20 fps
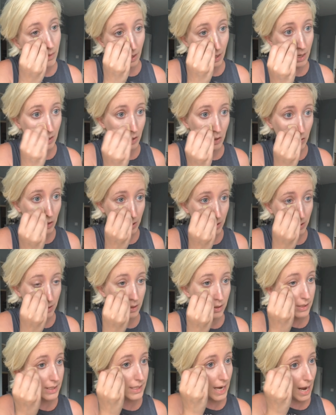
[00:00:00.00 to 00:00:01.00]
And you
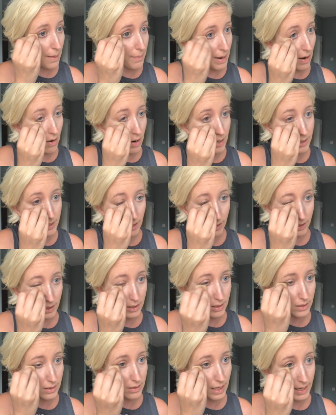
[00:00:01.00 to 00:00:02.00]
just dab out until
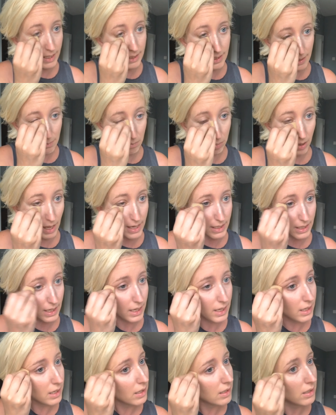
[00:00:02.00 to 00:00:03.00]
it's nicely
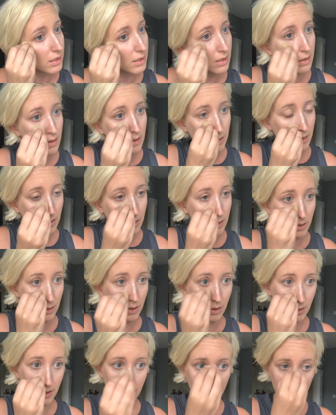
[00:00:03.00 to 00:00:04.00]
blended.
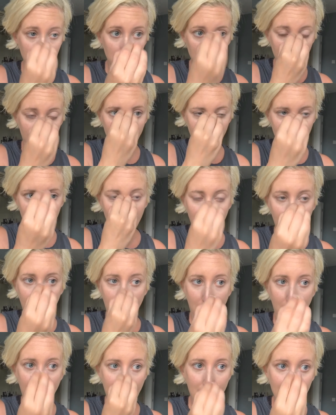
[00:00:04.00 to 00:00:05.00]
You'll see it blended,
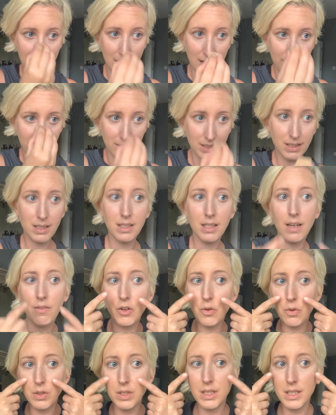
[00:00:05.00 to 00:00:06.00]
and if
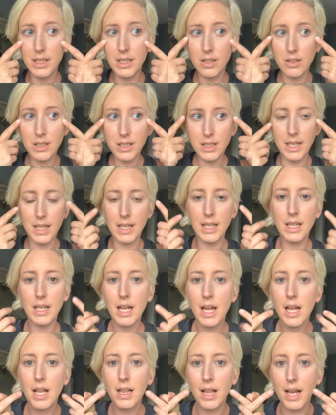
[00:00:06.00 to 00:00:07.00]
you still see
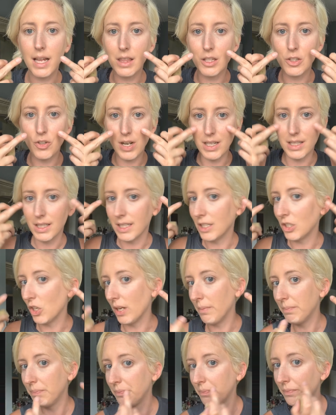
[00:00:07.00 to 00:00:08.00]
like the
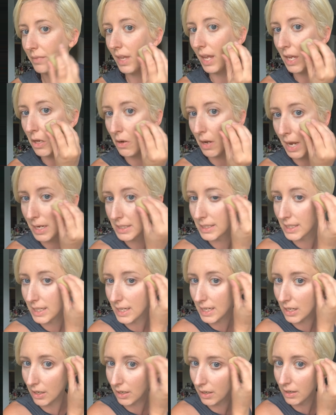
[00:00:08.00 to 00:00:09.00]
transition, like you kind of see
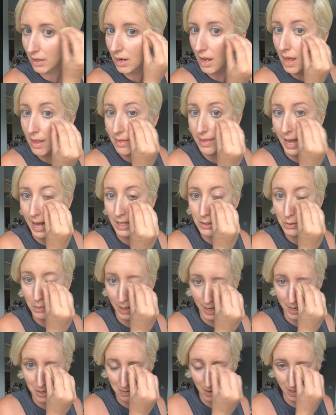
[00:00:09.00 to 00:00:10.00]
here, that's
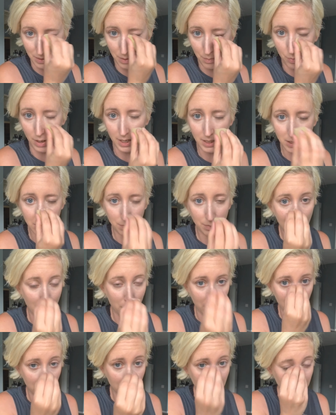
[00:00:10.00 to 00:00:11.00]
why you got the pressed
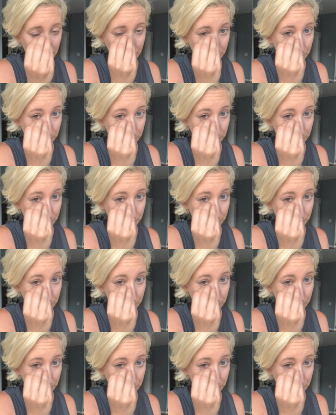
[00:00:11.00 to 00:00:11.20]
powder.